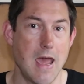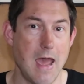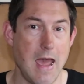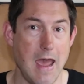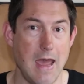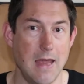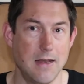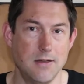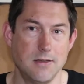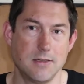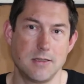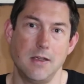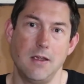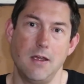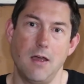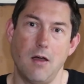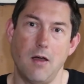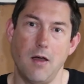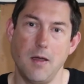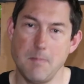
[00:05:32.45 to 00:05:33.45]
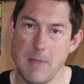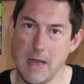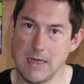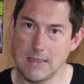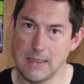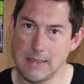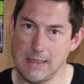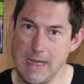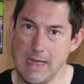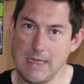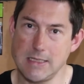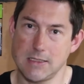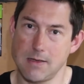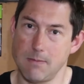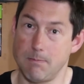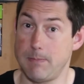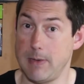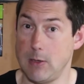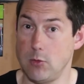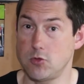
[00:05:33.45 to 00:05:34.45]
and I made a
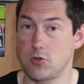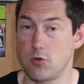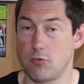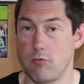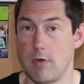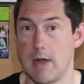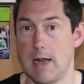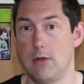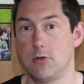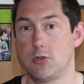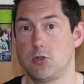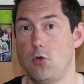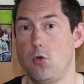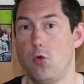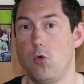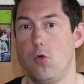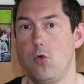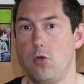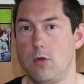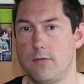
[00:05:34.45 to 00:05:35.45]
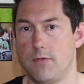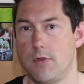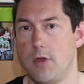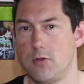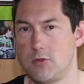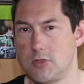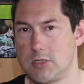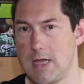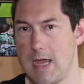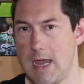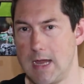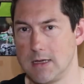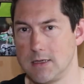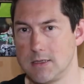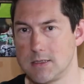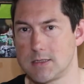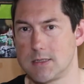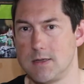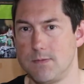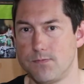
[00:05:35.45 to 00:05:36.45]
list built around all of those
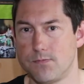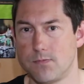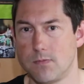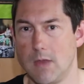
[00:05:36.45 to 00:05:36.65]
tanks.